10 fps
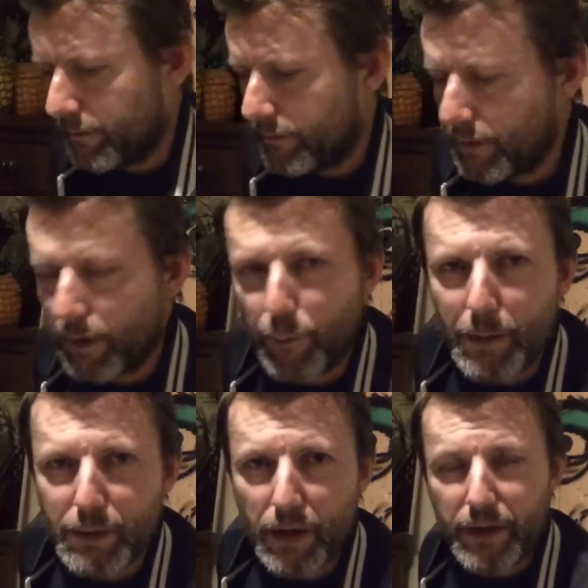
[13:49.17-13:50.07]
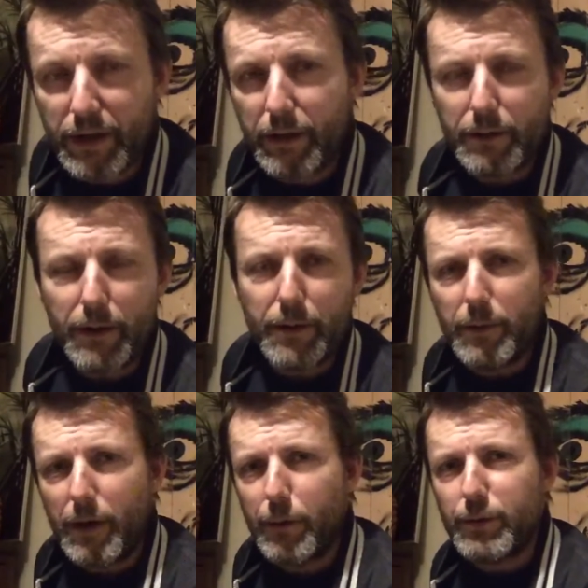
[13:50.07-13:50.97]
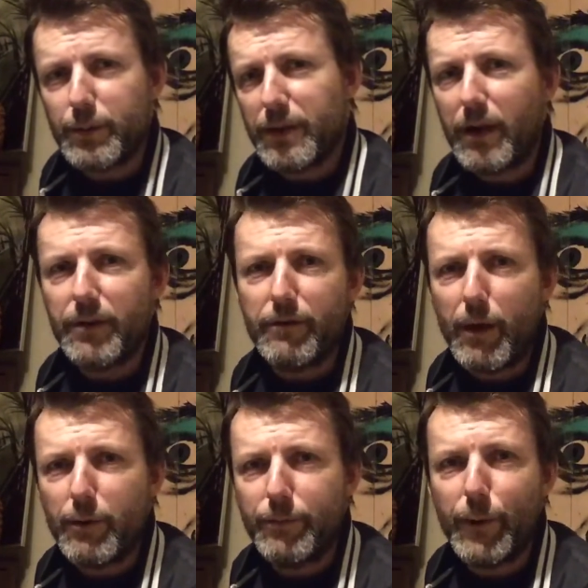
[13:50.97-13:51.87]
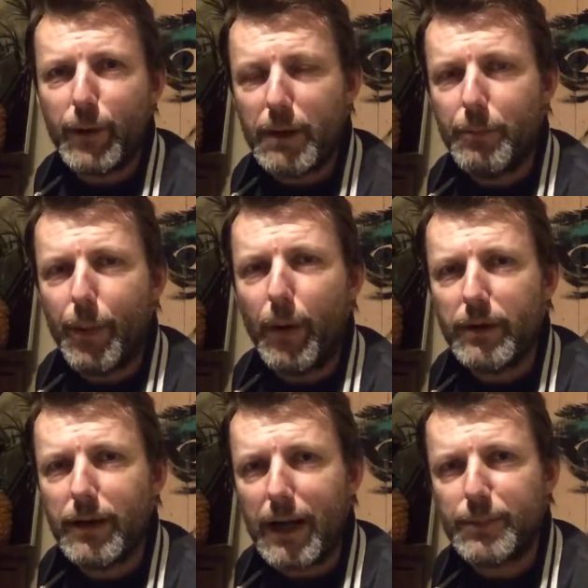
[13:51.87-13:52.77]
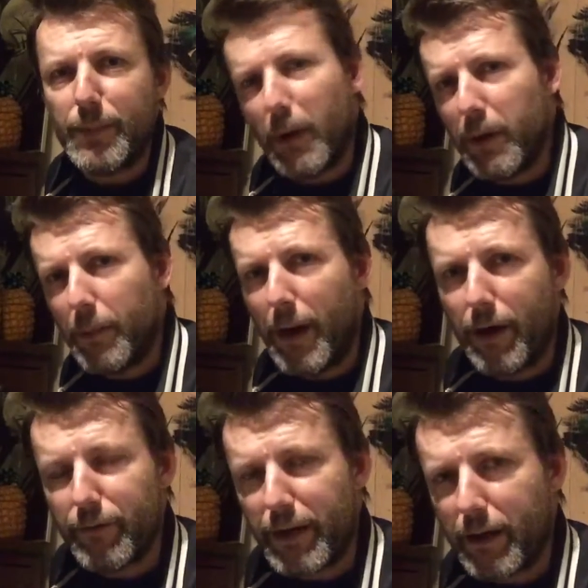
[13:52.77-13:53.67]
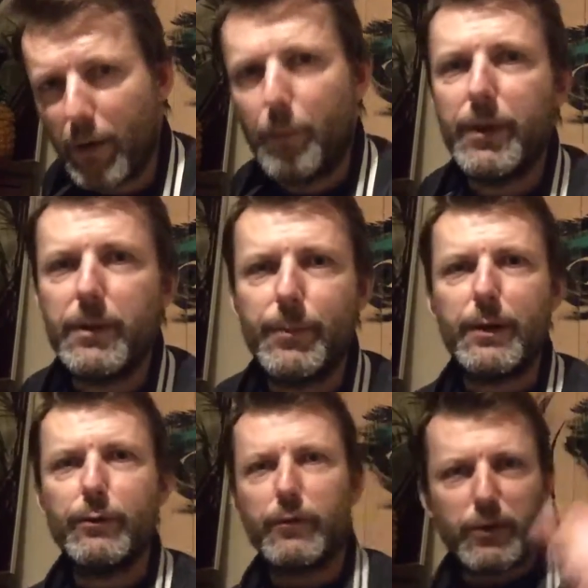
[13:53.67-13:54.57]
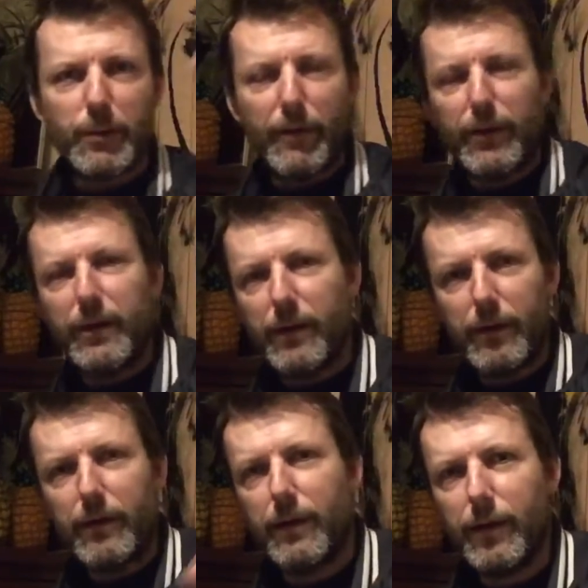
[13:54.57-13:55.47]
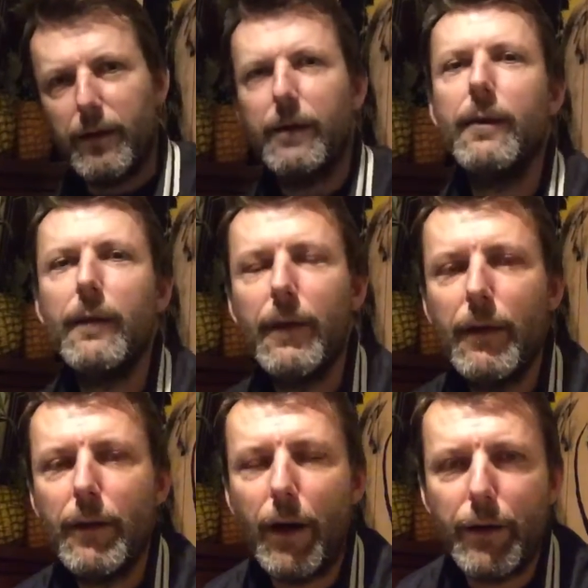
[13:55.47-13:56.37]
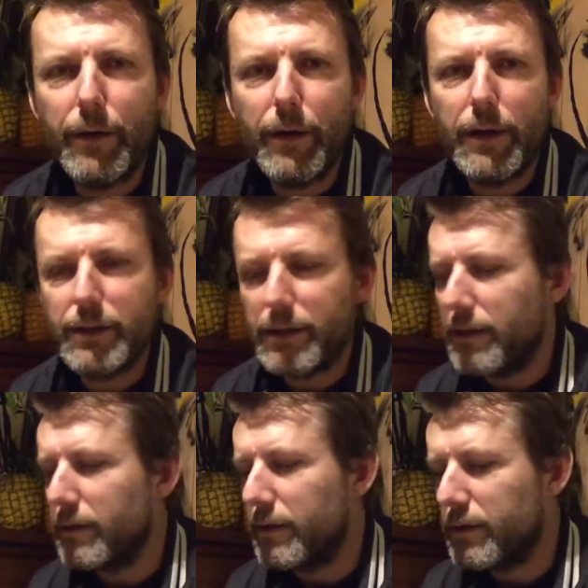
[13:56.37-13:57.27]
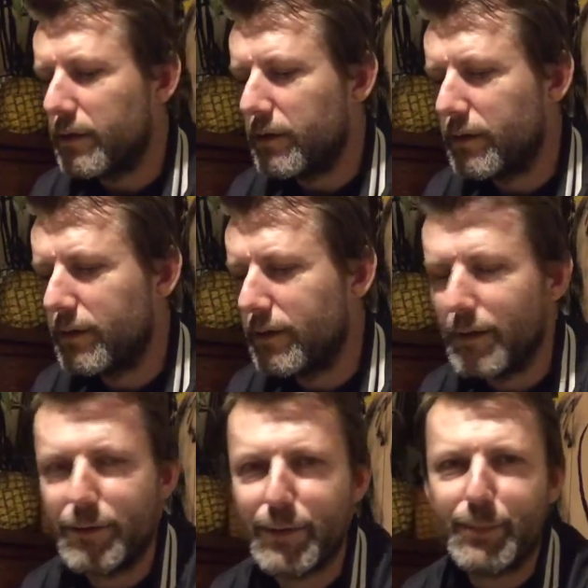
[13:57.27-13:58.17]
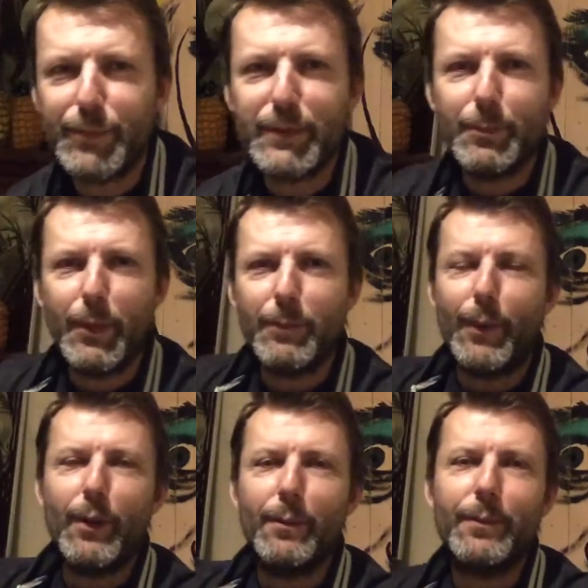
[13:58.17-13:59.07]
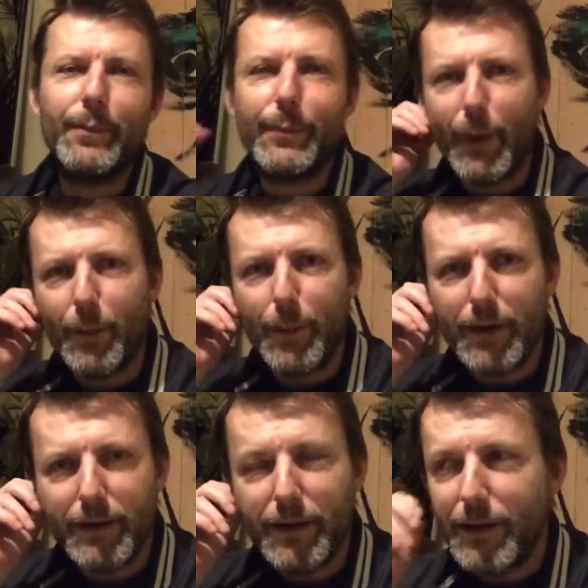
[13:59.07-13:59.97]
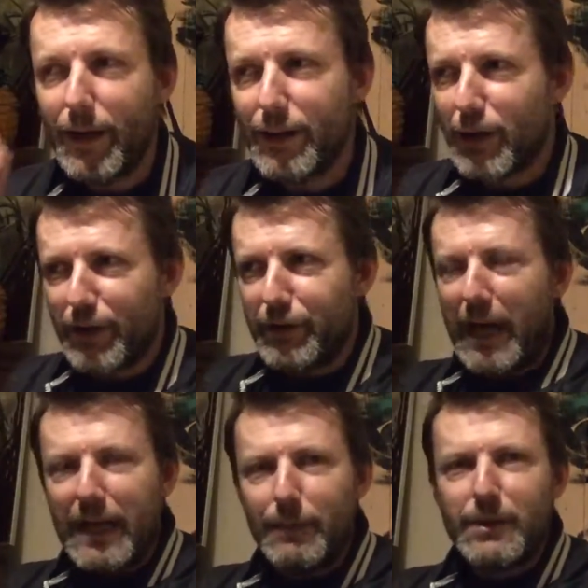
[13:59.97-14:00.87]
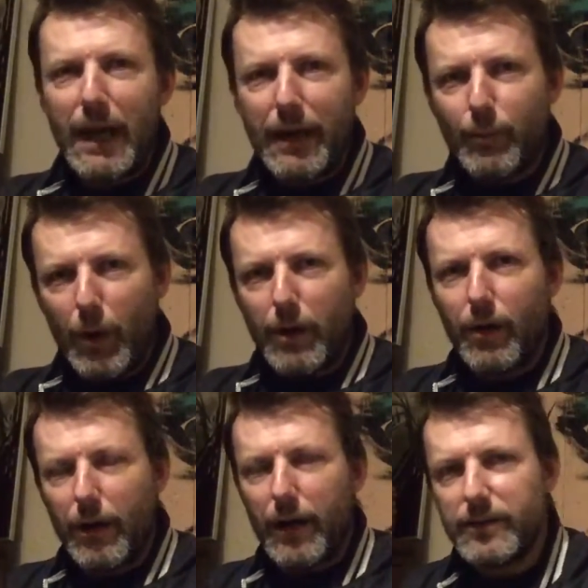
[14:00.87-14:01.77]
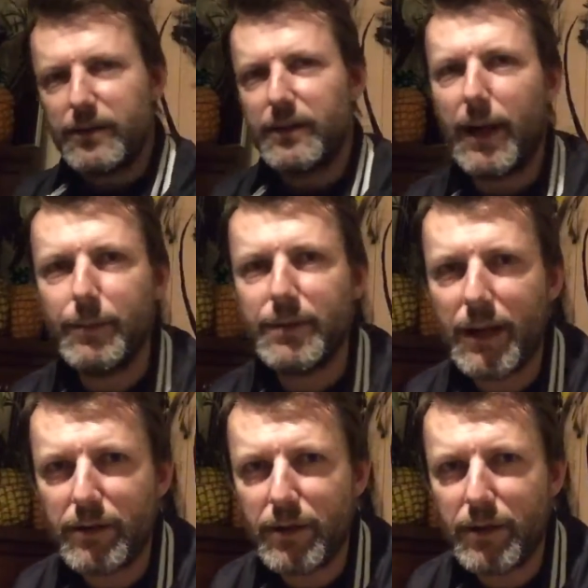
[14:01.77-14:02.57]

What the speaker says: they've almost got their, you know, the locals when they got their own fucking pint glass behind the bar and that, like Pete Beale used to have on EastEnders. There's a pub by me. He's got a name tag. One guy has his name tags on